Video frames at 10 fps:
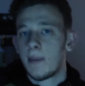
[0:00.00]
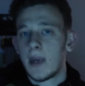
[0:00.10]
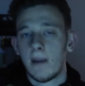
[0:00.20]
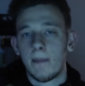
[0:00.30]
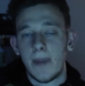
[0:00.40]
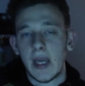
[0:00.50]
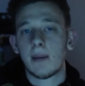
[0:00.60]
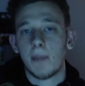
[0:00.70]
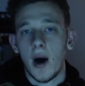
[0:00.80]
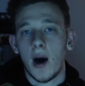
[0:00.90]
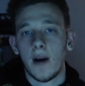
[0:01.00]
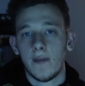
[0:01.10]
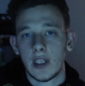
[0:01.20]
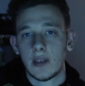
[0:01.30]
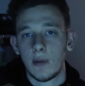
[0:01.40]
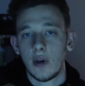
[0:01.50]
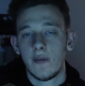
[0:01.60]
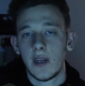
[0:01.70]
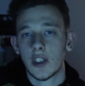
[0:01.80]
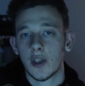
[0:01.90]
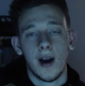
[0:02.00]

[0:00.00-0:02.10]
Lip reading: gonna be a big part of this movie.